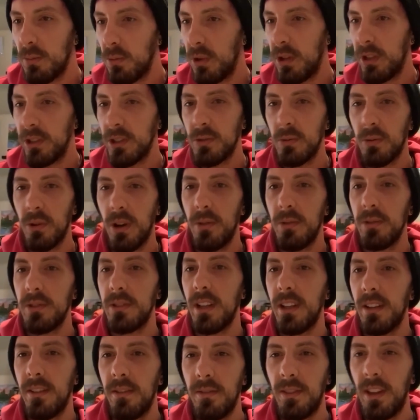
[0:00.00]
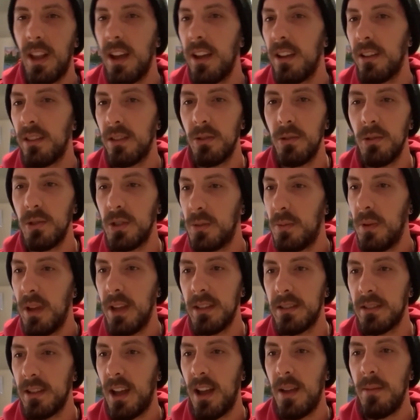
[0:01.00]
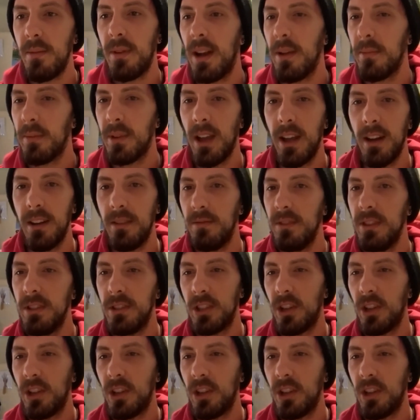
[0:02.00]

once where I was like flying through space time and I'm kind of